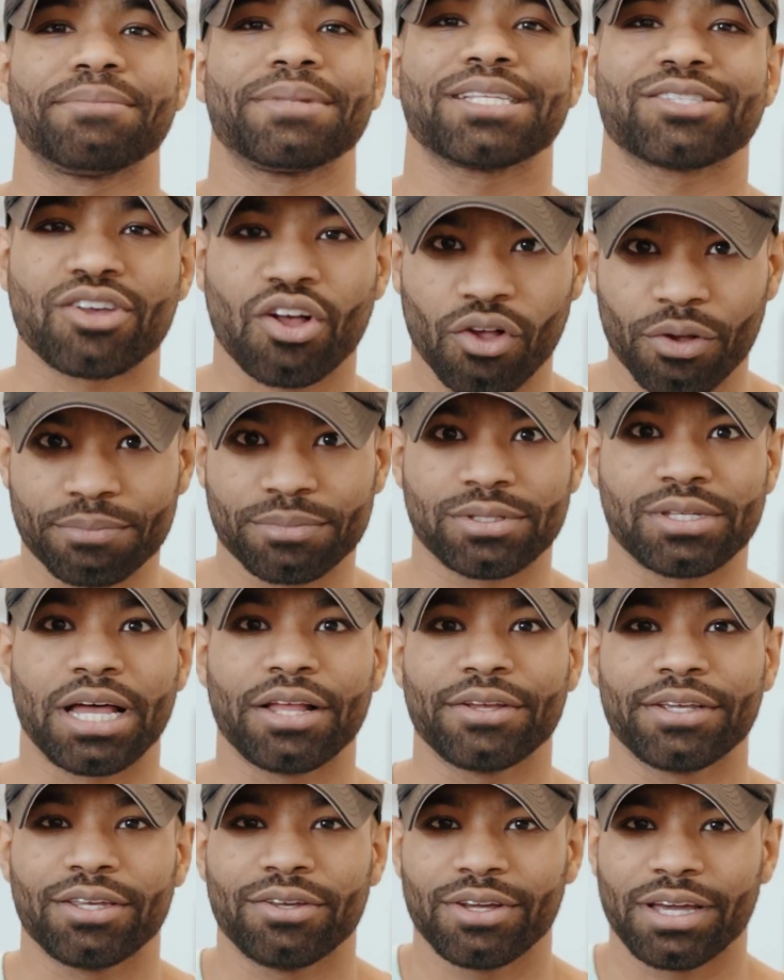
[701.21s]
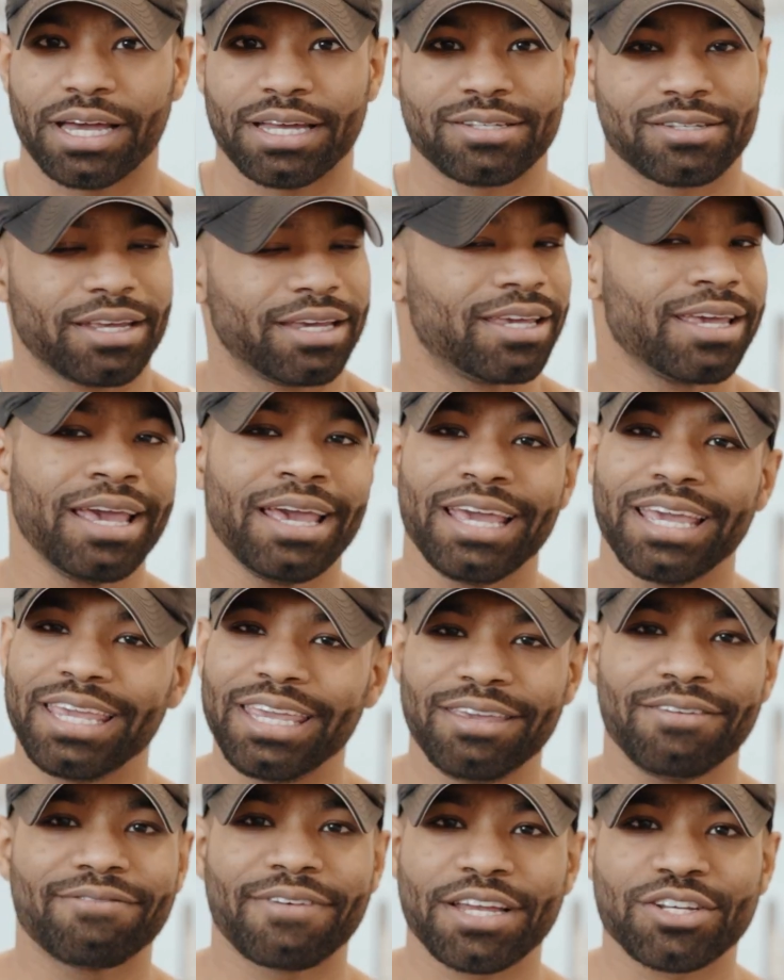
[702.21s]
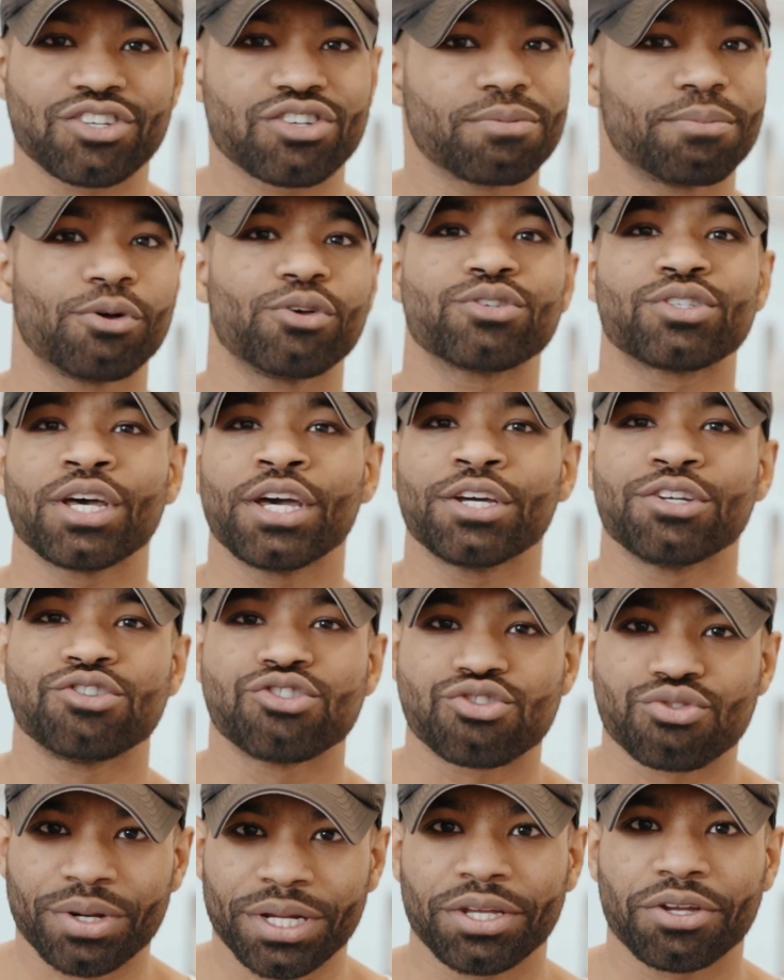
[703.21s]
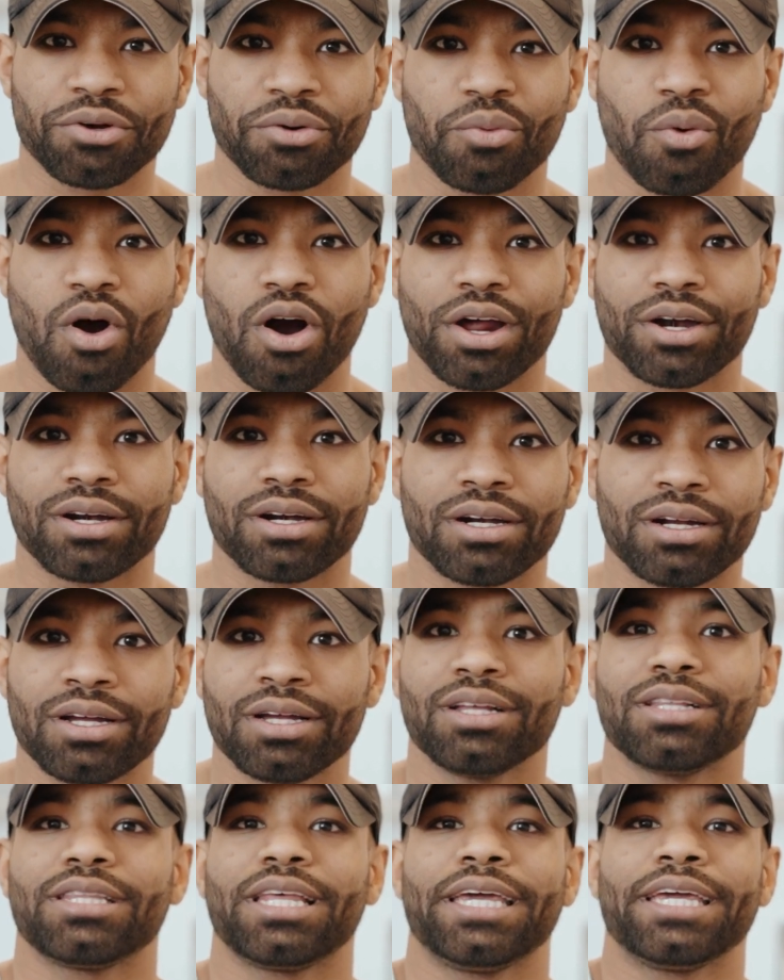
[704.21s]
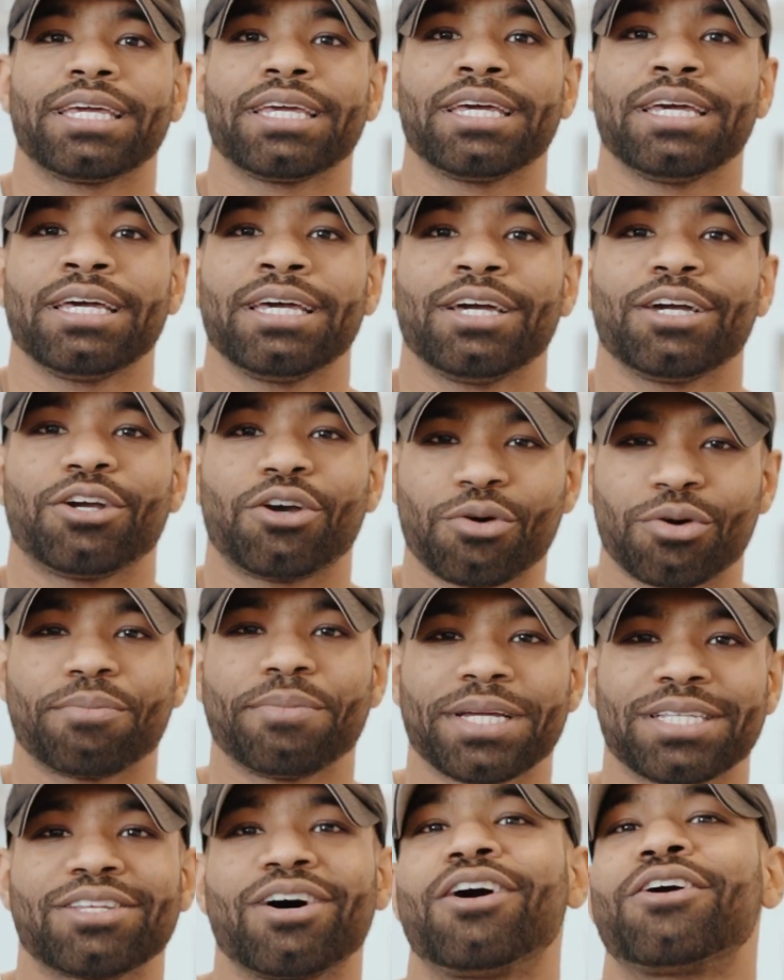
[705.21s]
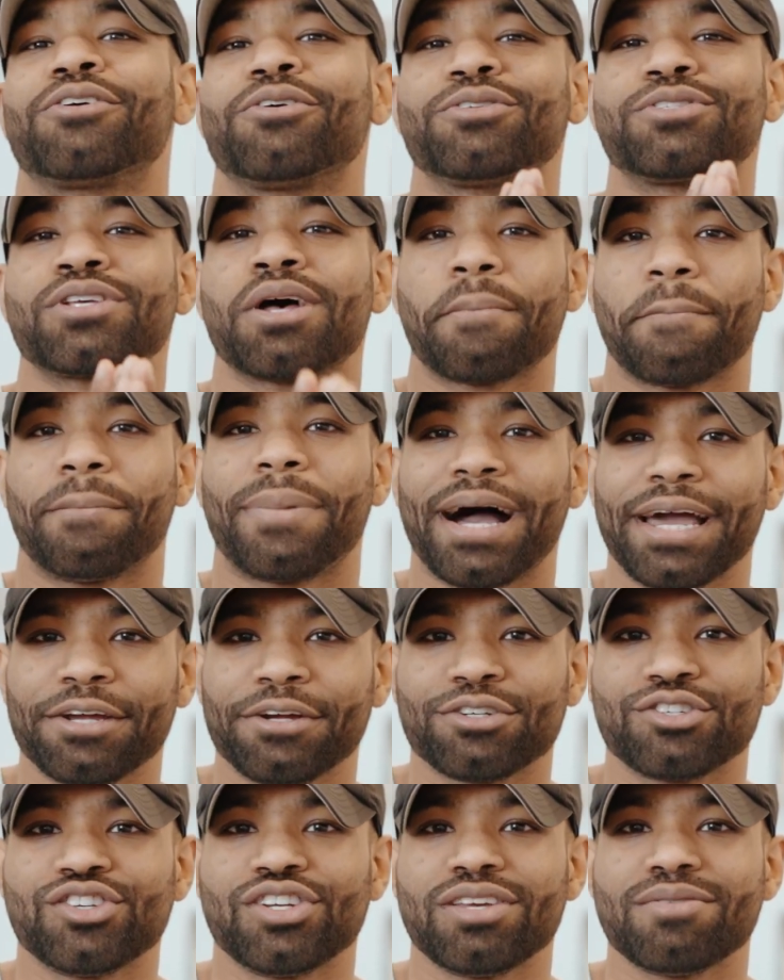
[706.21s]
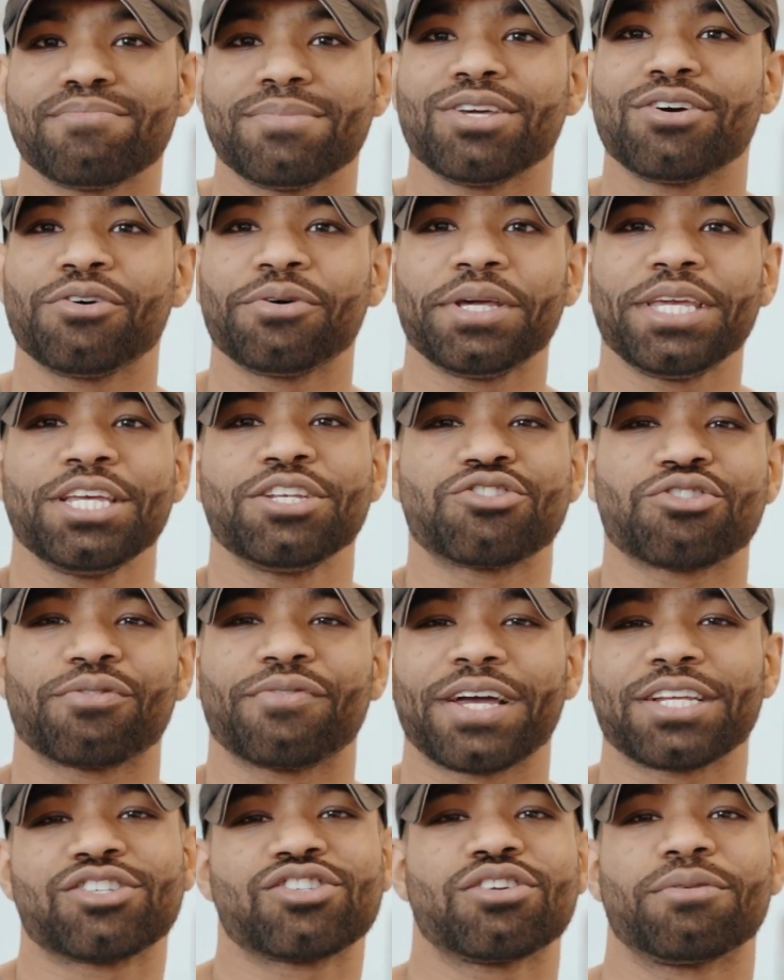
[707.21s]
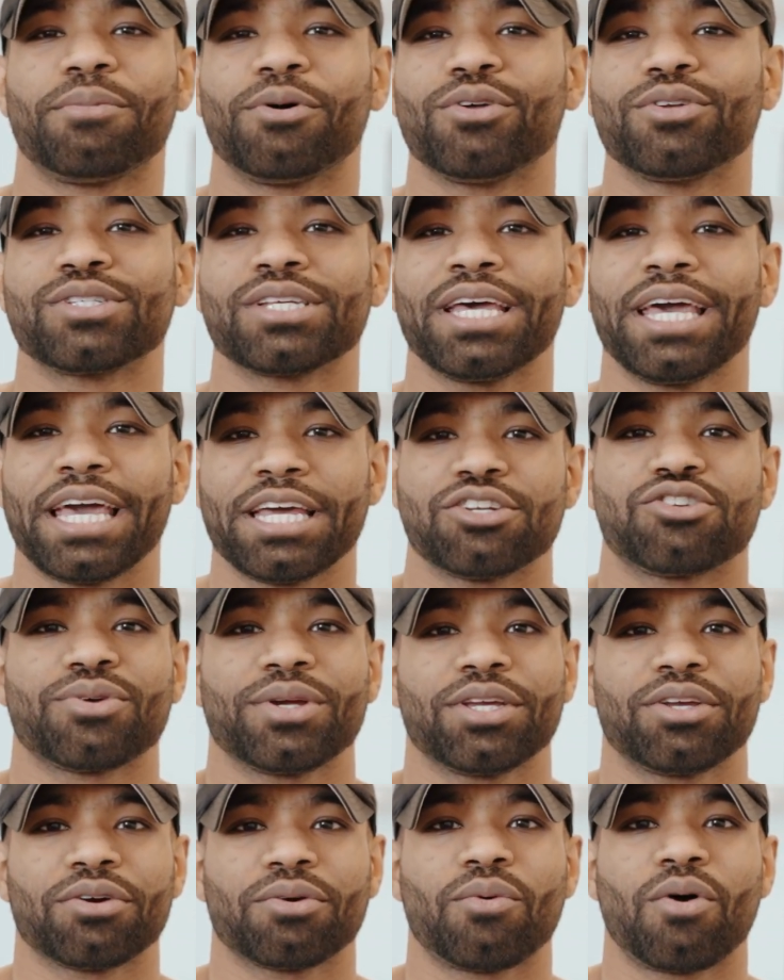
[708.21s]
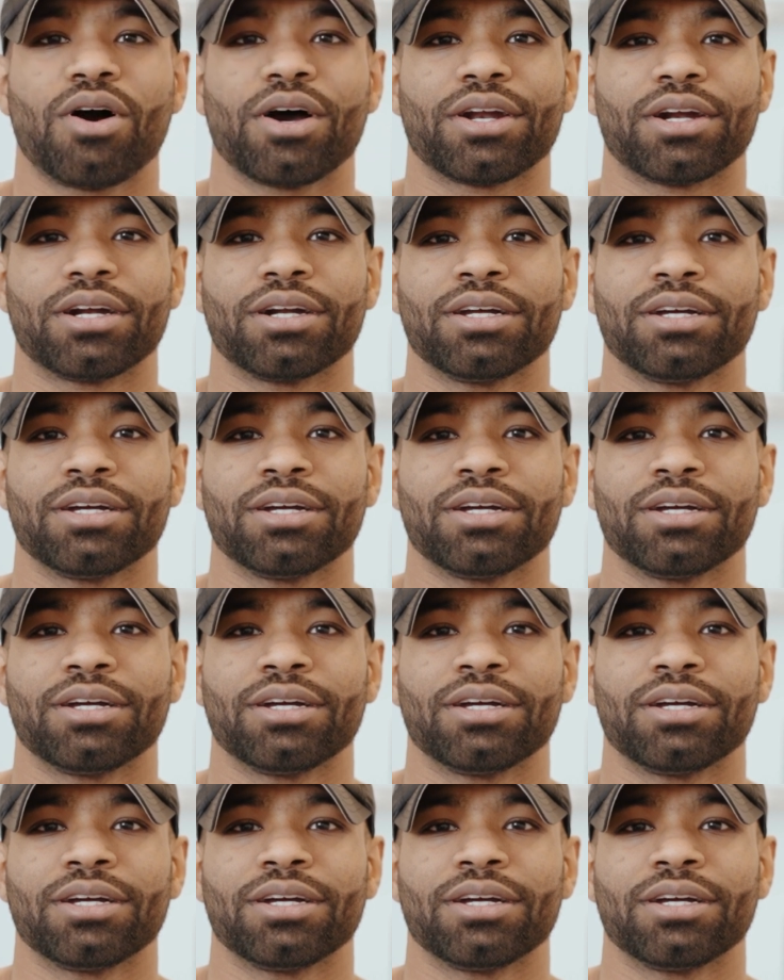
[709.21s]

That's all I'm telling you guys. Like, eat vegetables, drink your water, like, go to McDonald's, buy your cheat meal, eat your vegetables, and drink your water.